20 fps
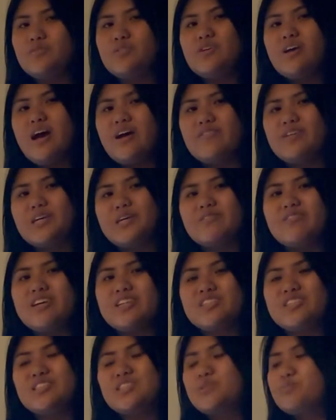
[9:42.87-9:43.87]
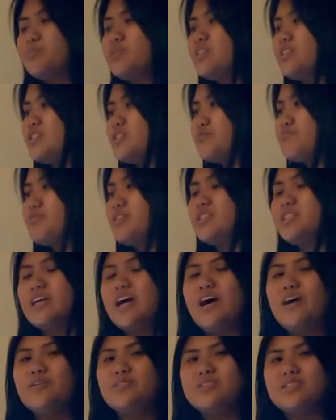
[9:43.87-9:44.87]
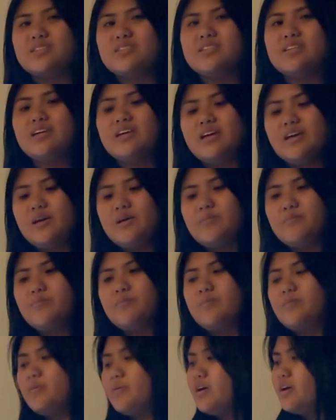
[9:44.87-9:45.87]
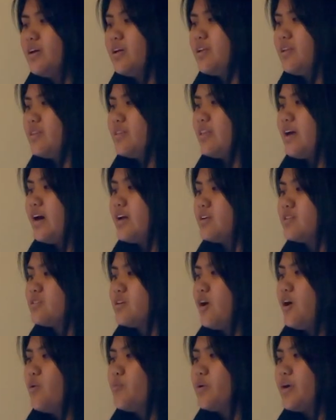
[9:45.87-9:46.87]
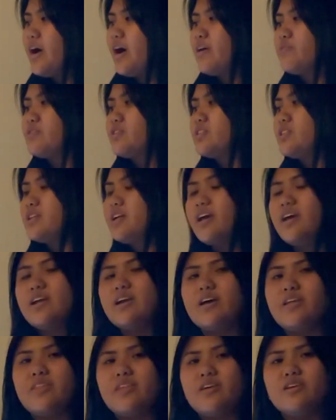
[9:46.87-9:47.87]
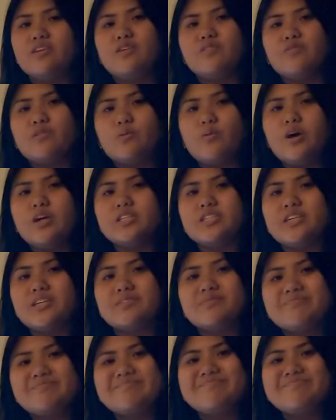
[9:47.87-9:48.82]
you have any questions, please reach out. But that is all we have for today, and I thank you for watching.